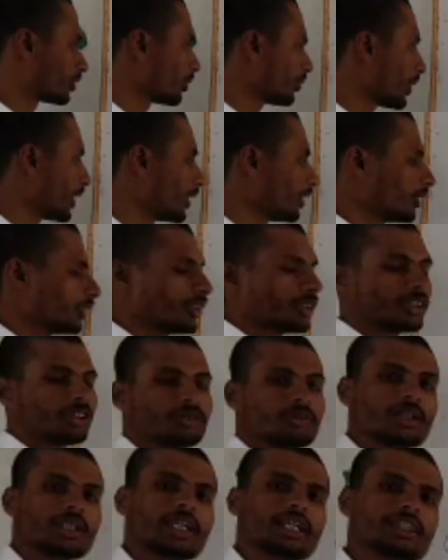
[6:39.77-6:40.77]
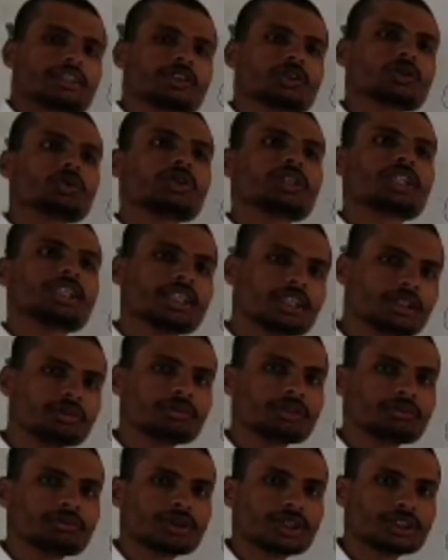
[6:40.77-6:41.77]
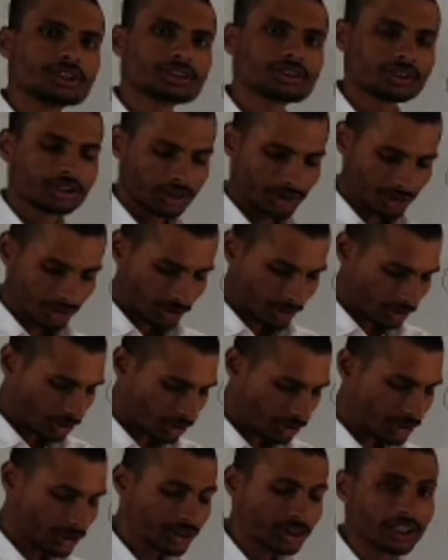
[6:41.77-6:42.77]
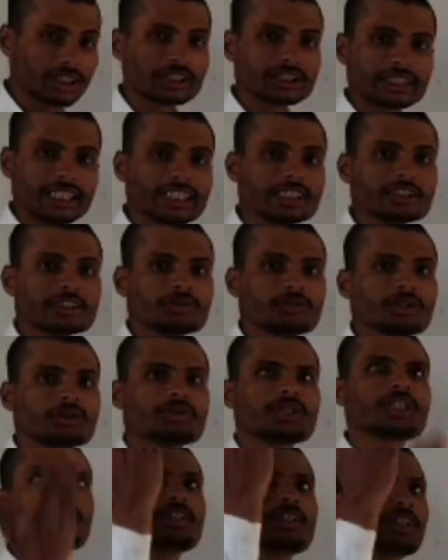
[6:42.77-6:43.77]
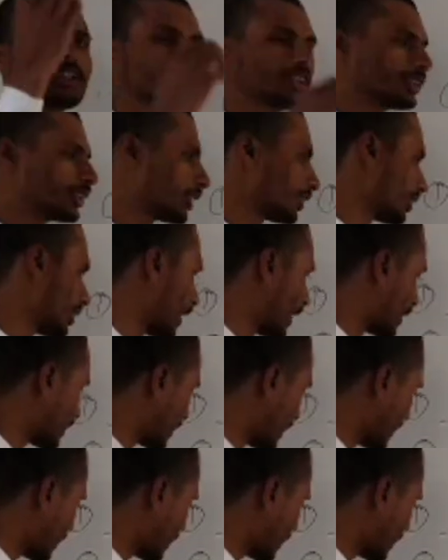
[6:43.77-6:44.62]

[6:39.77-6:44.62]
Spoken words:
So when you will add 2 negative numbers, the resultant will be increased just like